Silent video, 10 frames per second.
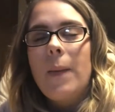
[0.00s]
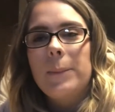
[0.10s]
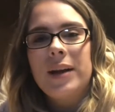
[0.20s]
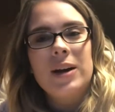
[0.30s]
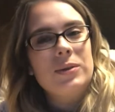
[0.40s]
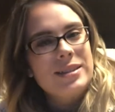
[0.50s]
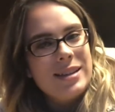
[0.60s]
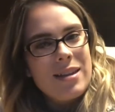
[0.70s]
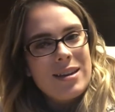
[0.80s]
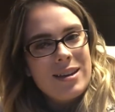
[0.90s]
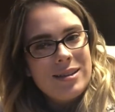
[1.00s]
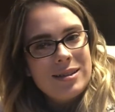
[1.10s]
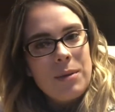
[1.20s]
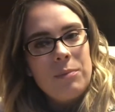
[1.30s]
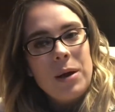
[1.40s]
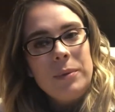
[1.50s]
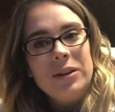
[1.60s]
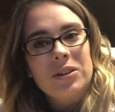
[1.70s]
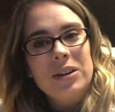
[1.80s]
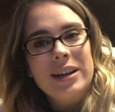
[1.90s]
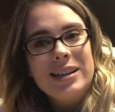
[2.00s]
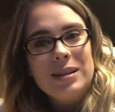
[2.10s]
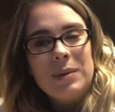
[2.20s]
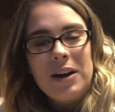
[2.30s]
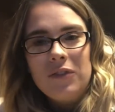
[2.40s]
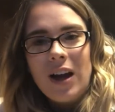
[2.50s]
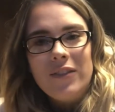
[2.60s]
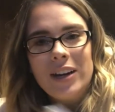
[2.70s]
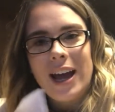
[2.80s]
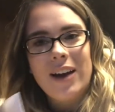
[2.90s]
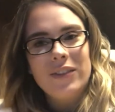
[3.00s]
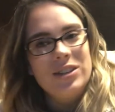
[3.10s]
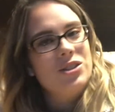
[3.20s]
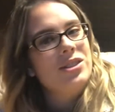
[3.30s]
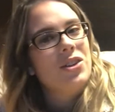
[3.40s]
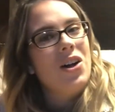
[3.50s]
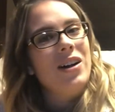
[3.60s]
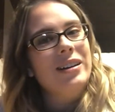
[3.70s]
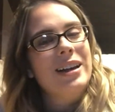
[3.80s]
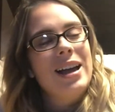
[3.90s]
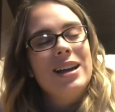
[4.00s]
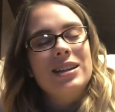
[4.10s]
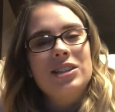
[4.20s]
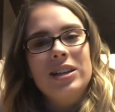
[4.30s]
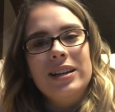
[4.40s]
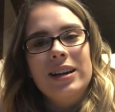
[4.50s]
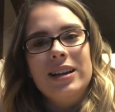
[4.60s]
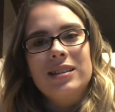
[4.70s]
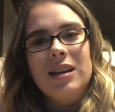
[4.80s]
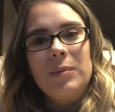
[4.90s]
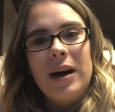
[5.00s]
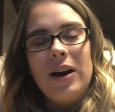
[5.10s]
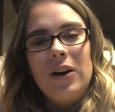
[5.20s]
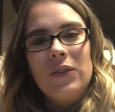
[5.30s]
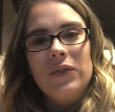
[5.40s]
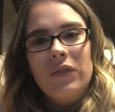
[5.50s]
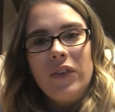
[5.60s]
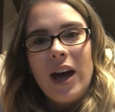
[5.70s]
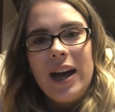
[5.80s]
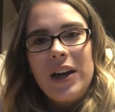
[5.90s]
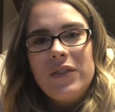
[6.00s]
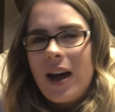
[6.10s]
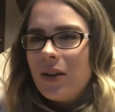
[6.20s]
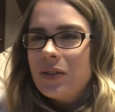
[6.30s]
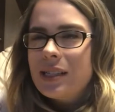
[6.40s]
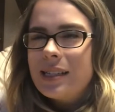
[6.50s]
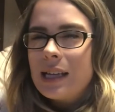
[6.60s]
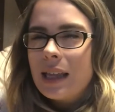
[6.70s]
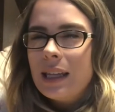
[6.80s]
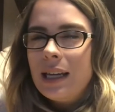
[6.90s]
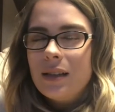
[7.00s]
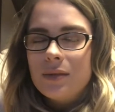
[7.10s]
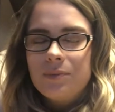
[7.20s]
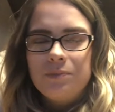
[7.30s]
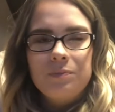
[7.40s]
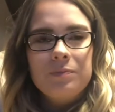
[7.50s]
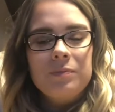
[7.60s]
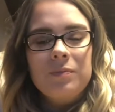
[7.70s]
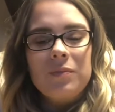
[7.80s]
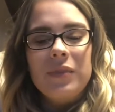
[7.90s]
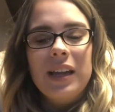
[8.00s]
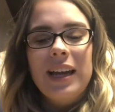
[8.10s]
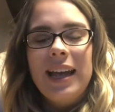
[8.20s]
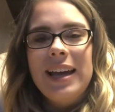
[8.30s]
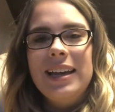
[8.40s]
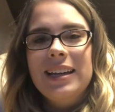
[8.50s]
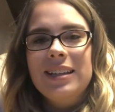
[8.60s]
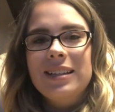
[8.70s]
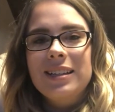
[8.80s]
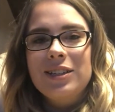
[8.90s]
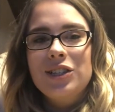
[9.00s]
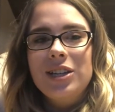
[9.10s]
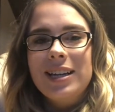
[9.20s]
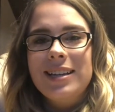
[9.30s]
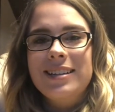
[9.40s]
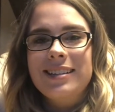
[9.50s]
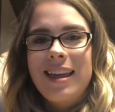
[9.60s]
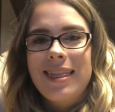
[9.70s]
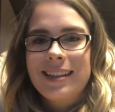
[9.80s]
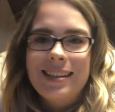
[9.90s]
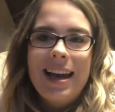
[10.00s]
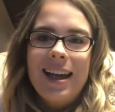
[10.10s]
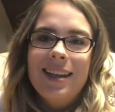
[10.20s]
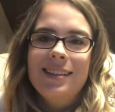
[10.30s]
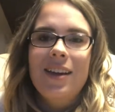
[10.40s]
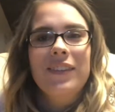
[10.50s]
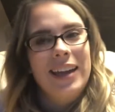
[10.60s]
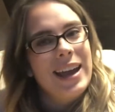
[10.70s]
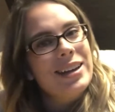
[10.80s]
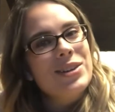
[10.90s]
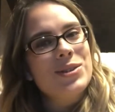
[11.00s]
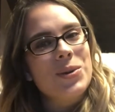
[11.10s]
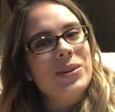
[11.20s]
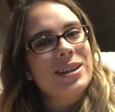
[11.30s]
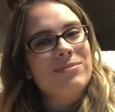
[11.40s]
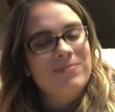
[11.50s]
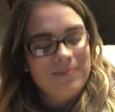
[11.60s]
but I will say this. Baby girl is about 5.5 inches long. She is about 5 ounces, I think. And she is the size of a can of soda.